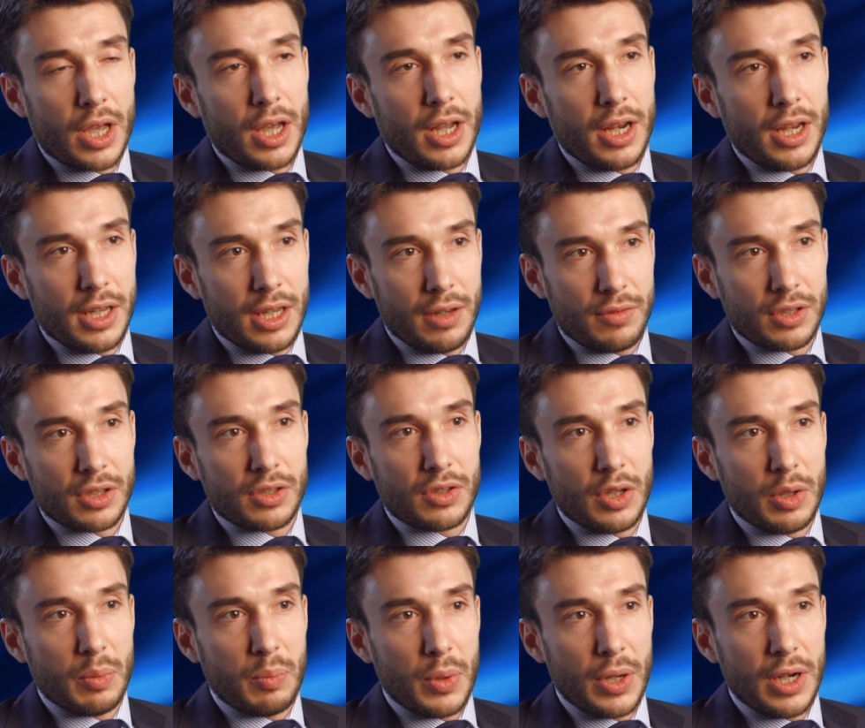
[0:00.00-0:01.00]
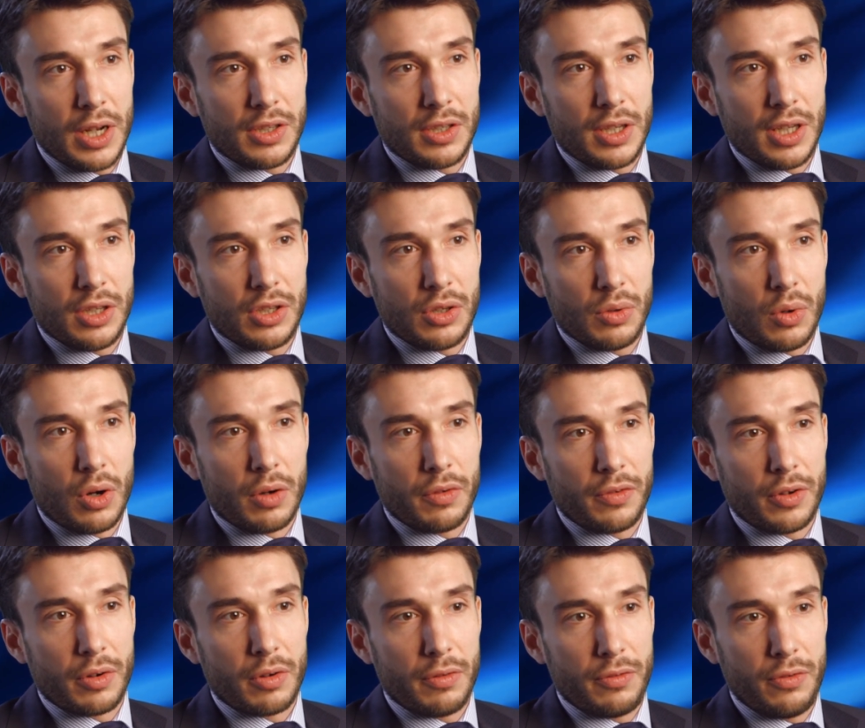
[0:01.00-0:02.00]
And it gives us the ability to
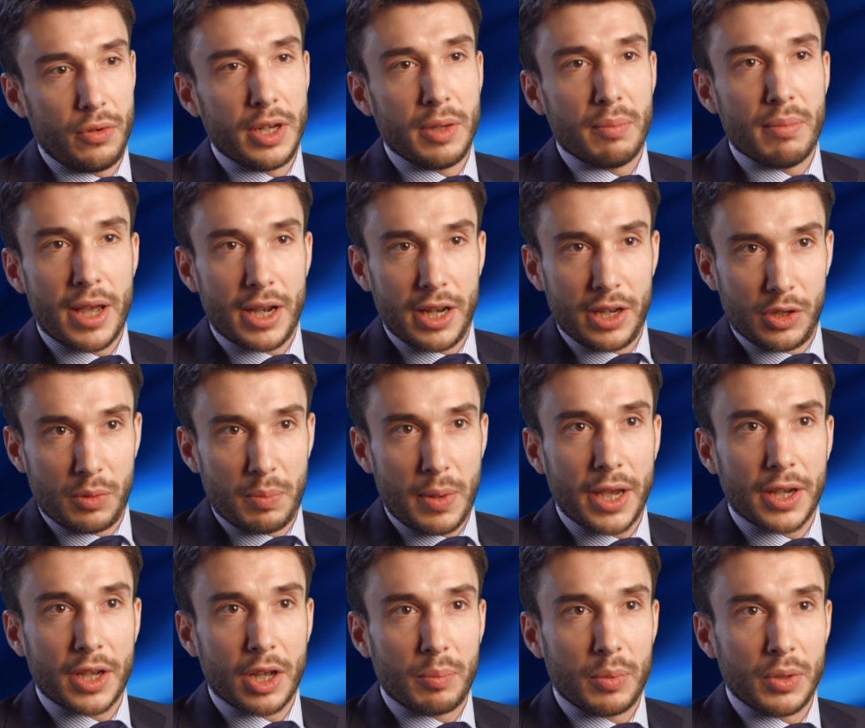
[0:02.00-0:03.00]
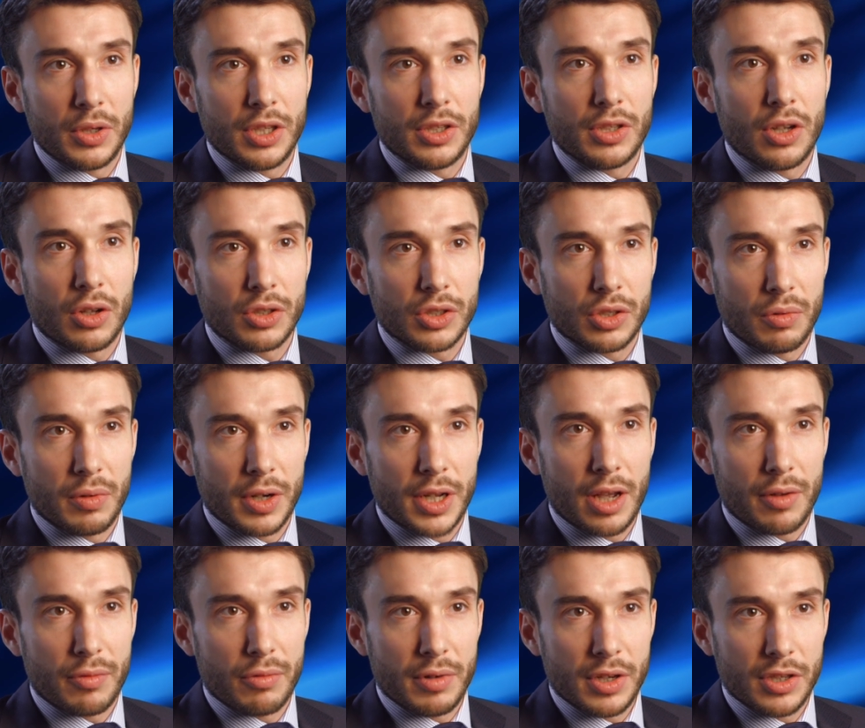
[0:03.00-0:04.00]
offer a fully managed backup and disaster
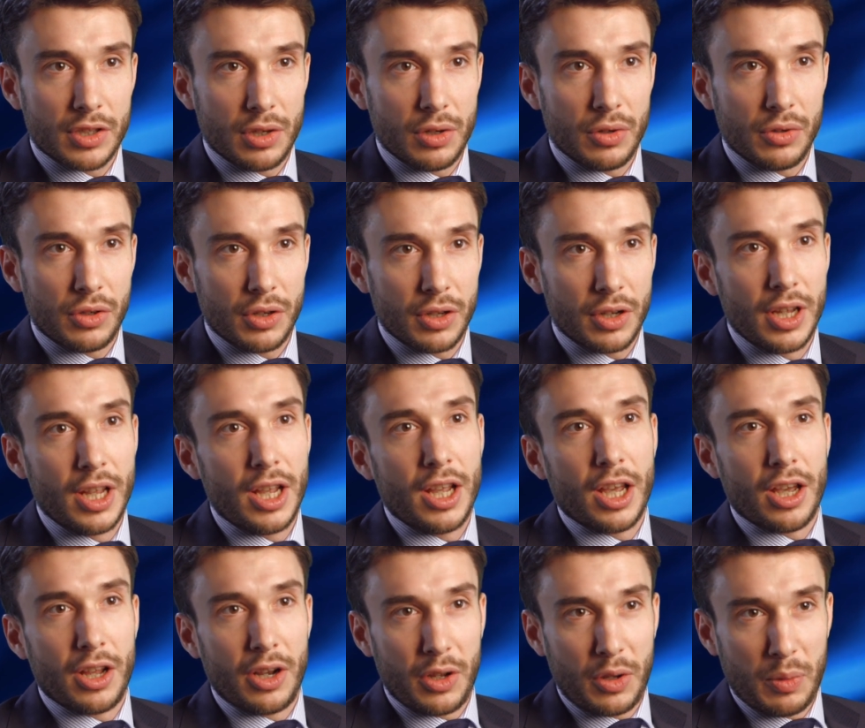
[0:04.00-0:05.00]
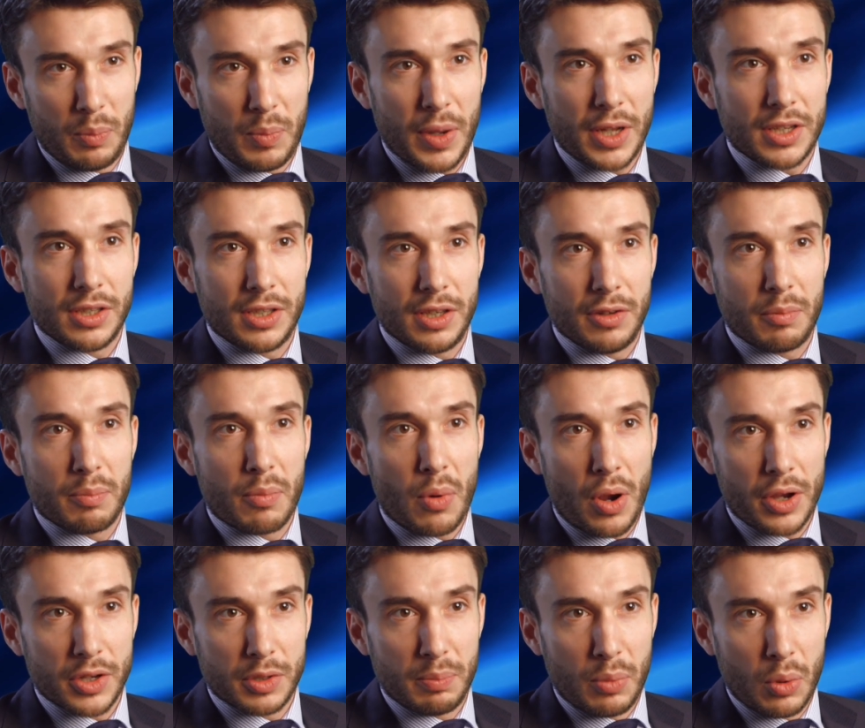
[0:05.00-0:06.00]
recovery solution at a competitive
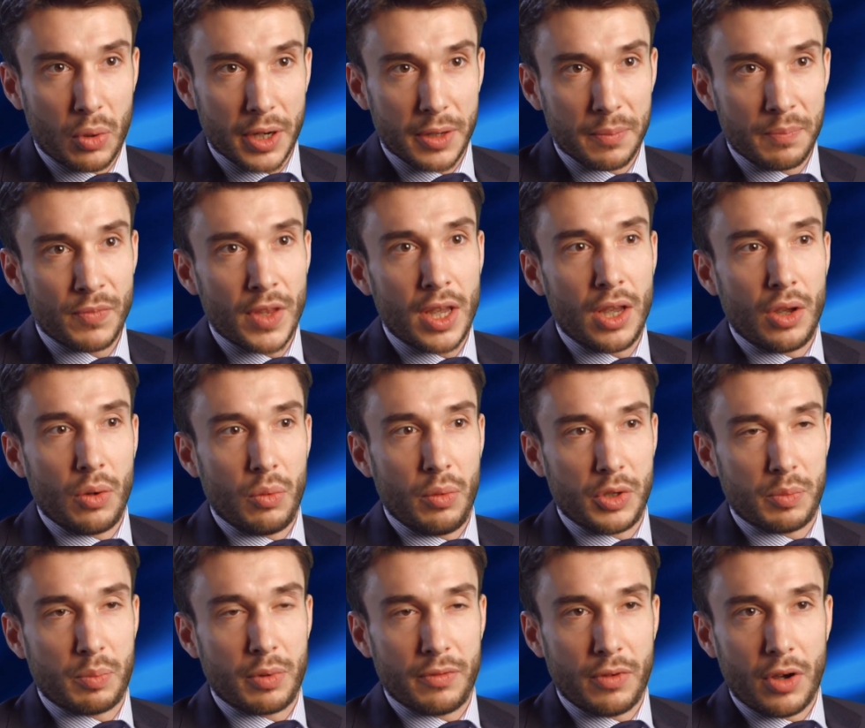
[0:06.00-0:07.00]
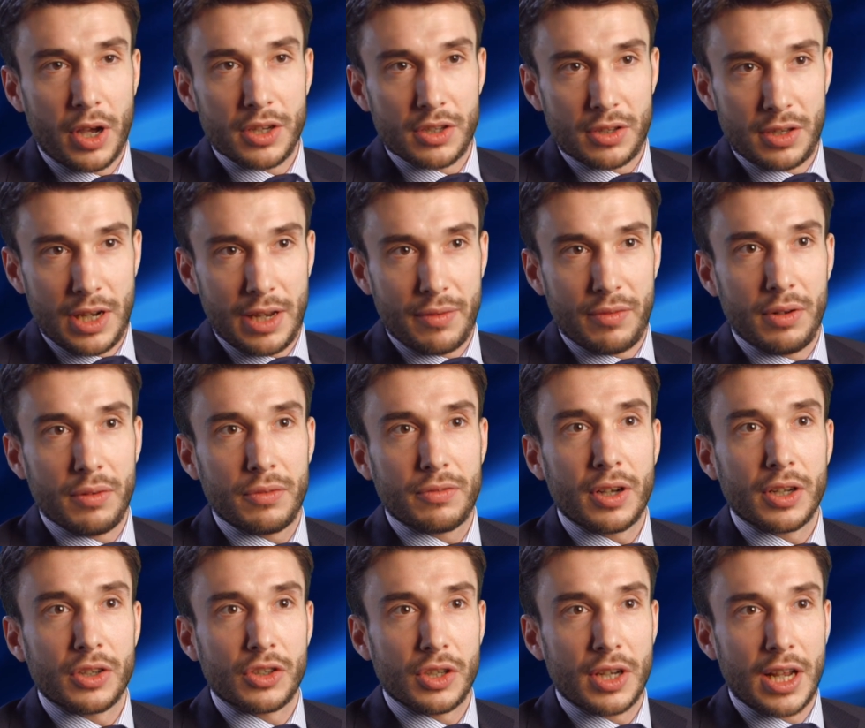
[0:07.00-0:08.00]
price point, which provides the level of
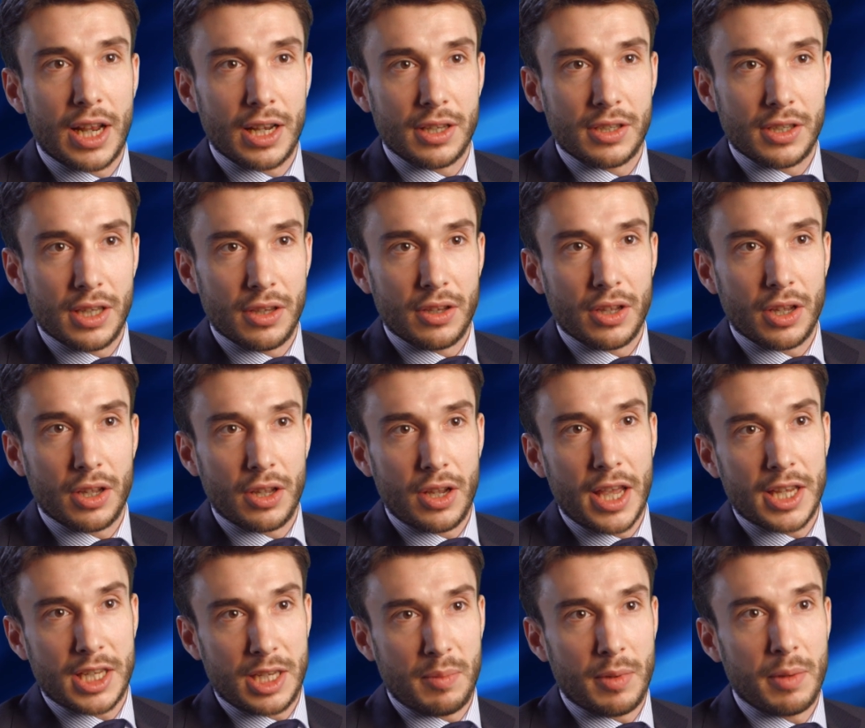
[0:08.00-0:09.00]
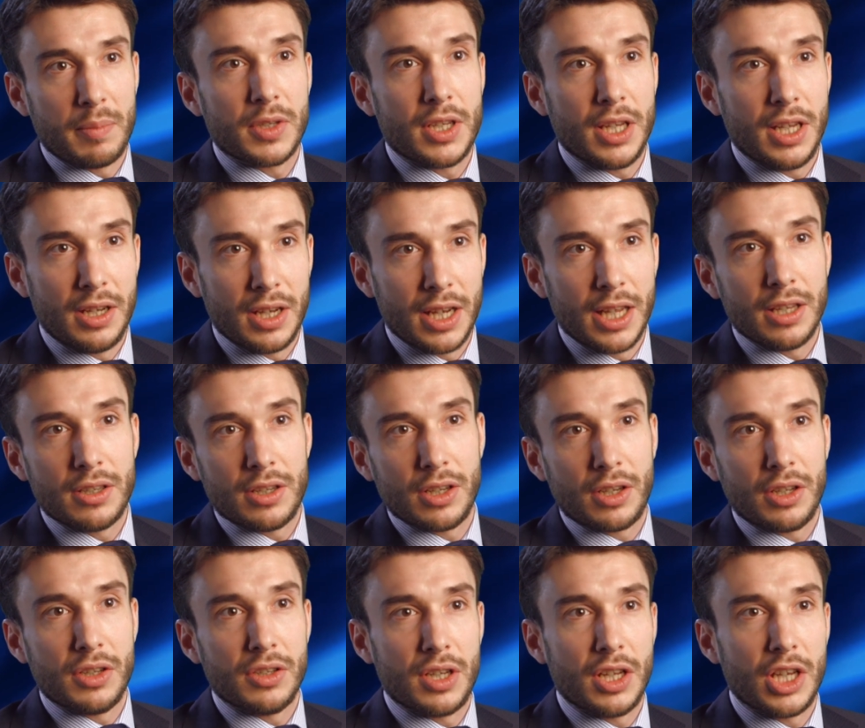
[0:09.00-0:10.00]
functionality that SMMT need
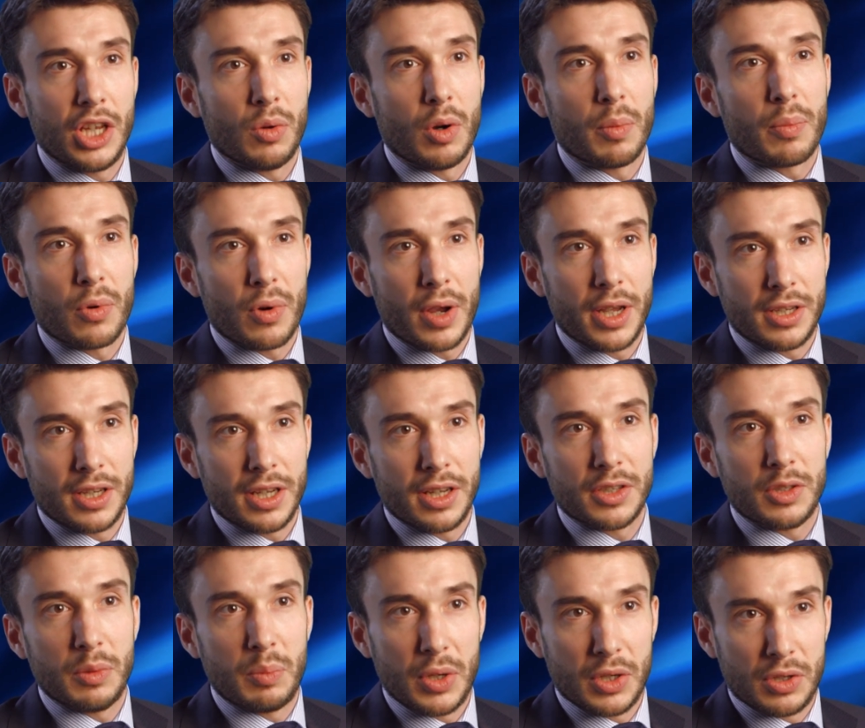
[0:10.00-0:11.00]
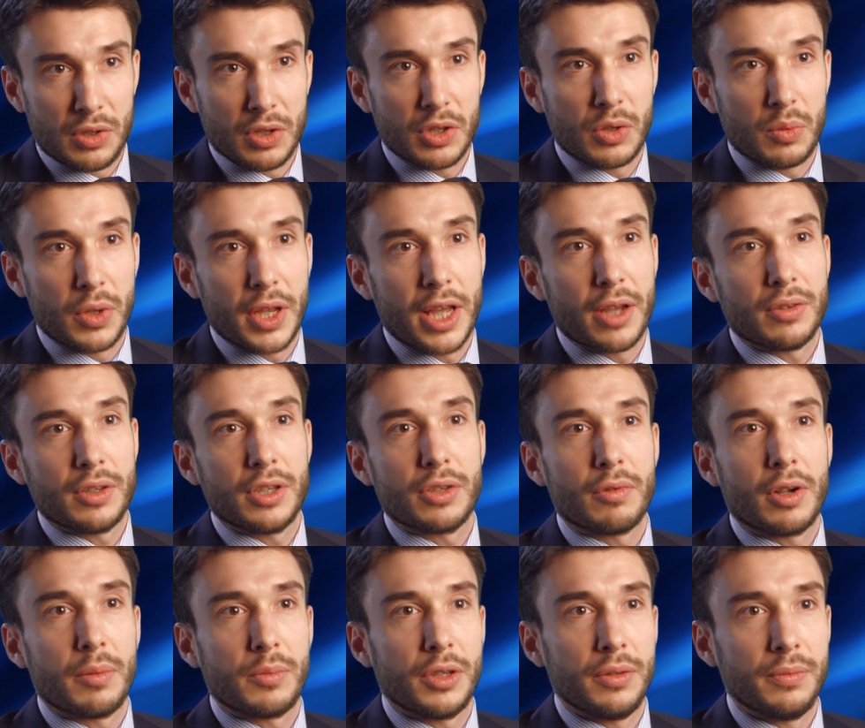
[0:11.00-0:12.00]
to continue operating as a business without
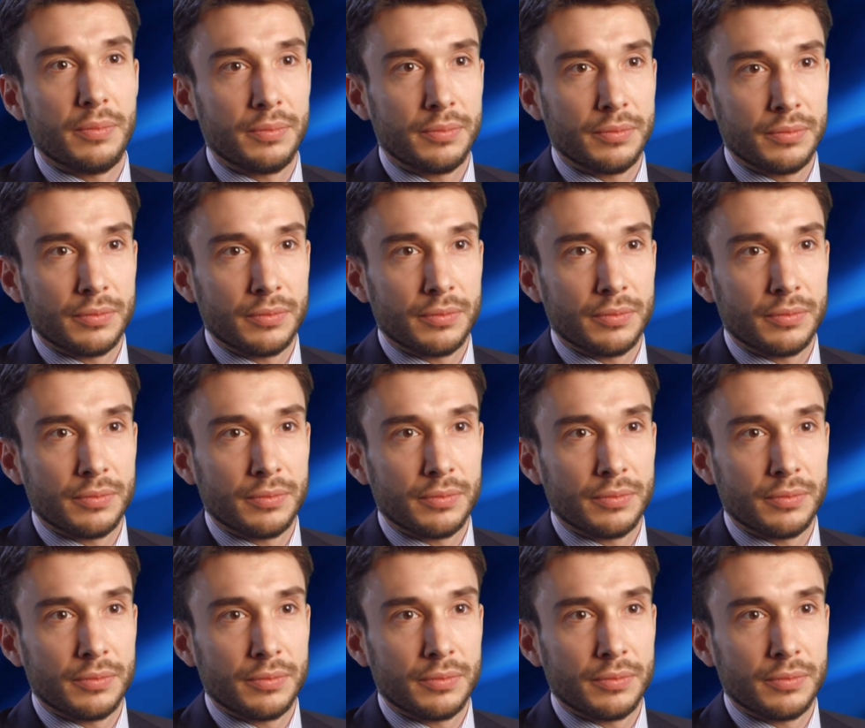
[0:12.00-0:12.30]
disruption.